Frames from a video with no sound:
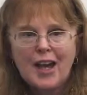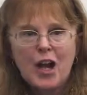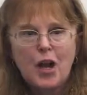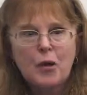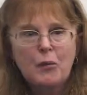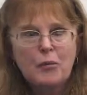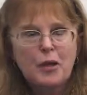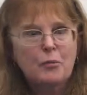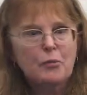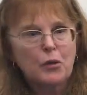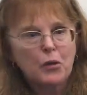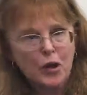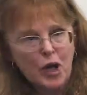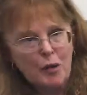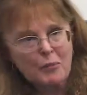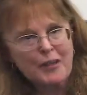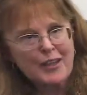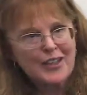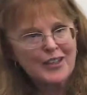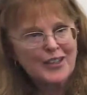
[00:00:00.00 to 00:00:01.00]
how people are
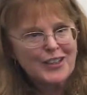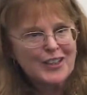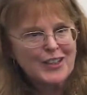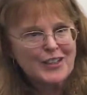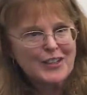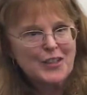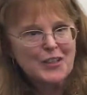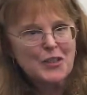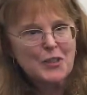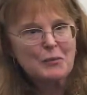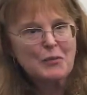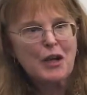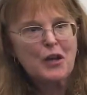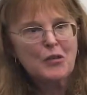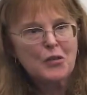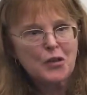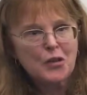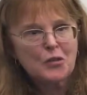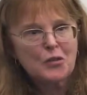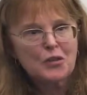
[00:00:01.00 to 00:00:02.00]
coming into the system, how
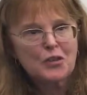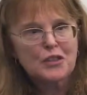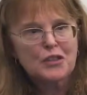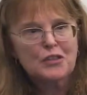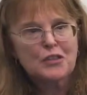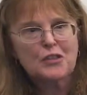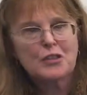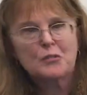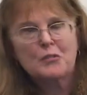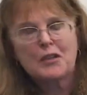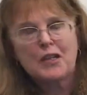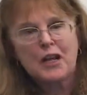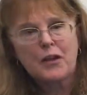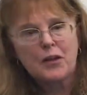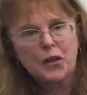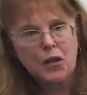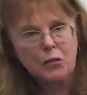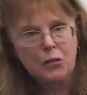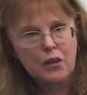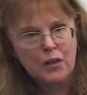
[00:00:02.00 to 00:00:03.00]
they're using the system, and how
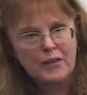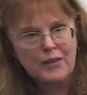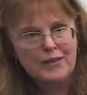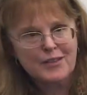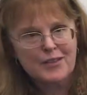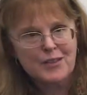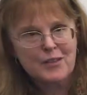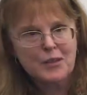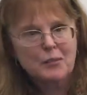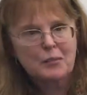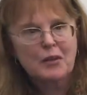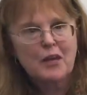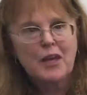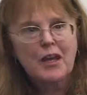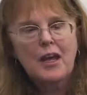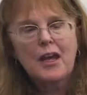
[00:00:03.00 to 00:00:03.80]
they go out of the system.